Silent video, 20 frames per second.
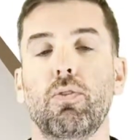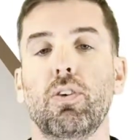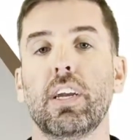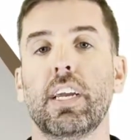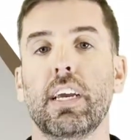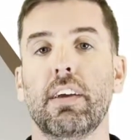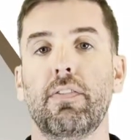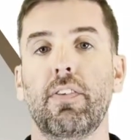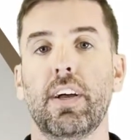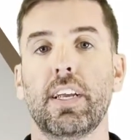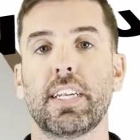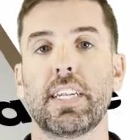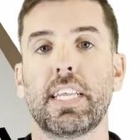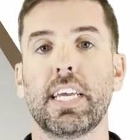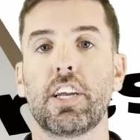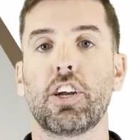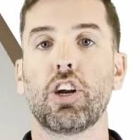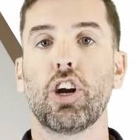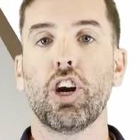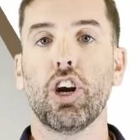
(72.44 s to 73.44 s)
give us the
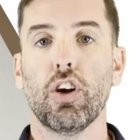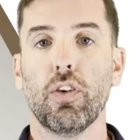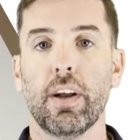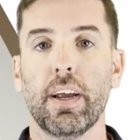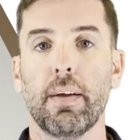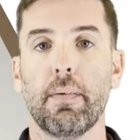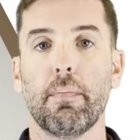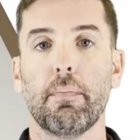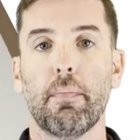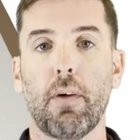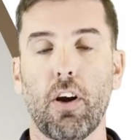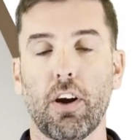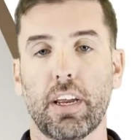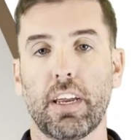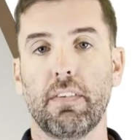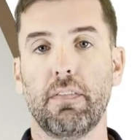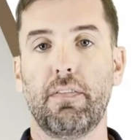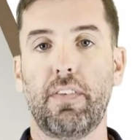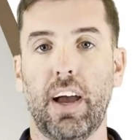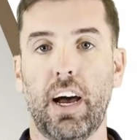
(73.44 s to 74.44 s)
current
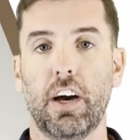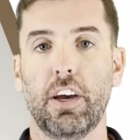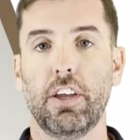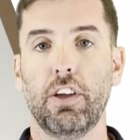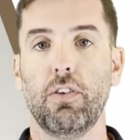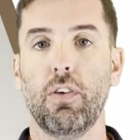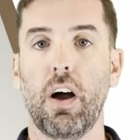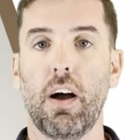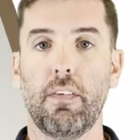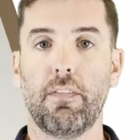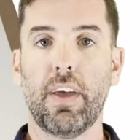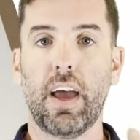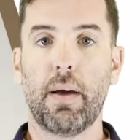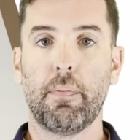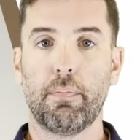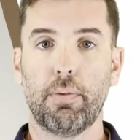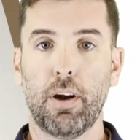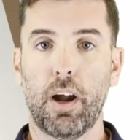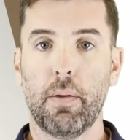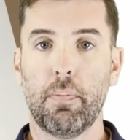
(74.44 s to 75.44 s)
market value of that
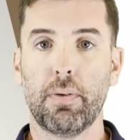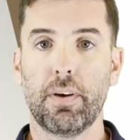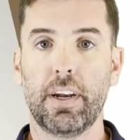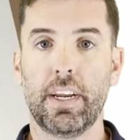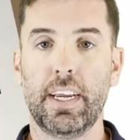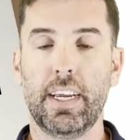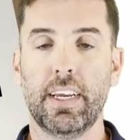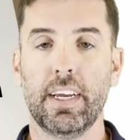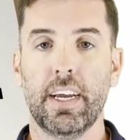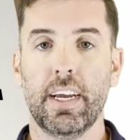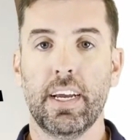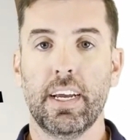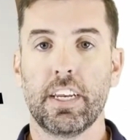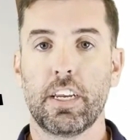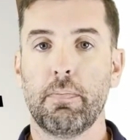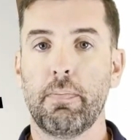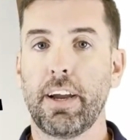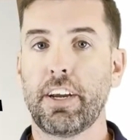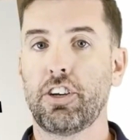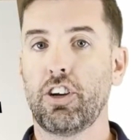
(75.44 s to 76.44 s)
property
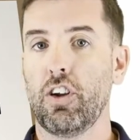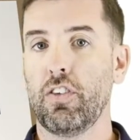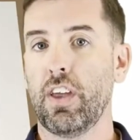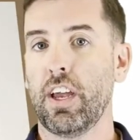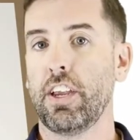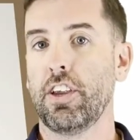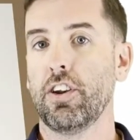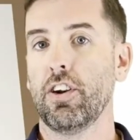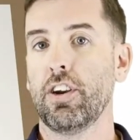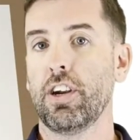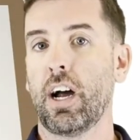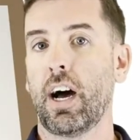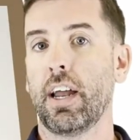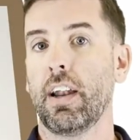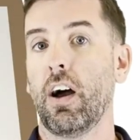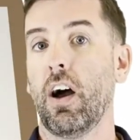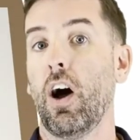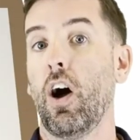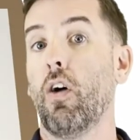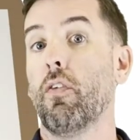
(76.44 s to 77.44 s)
to make sure that you're not
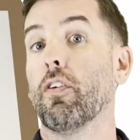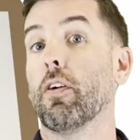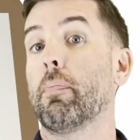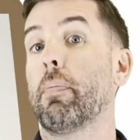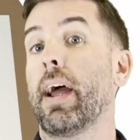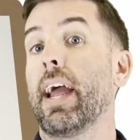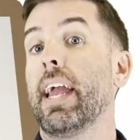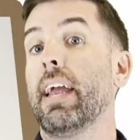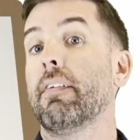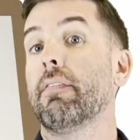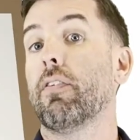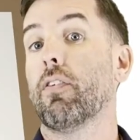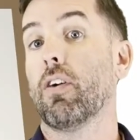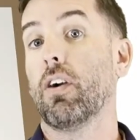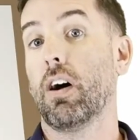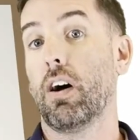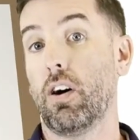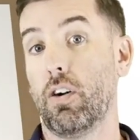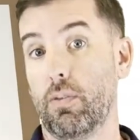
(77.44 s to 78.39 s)
overpaying for a home.